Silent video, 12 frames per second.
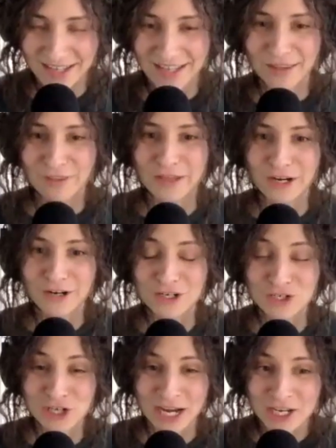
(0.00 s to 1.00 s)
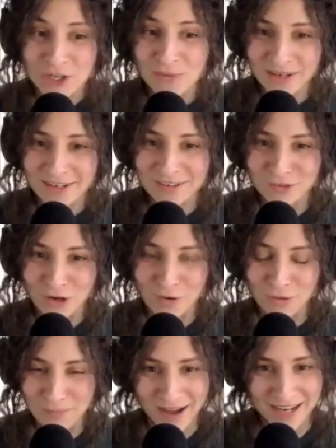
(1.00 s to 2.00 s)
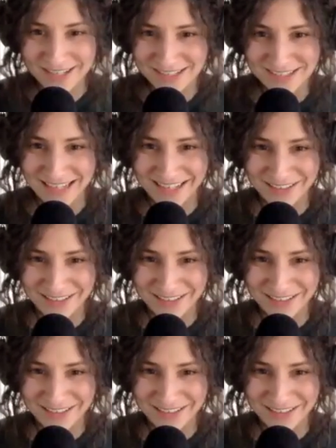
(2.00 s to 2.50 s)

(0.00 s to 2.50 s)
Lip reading: their genuine growth mindset,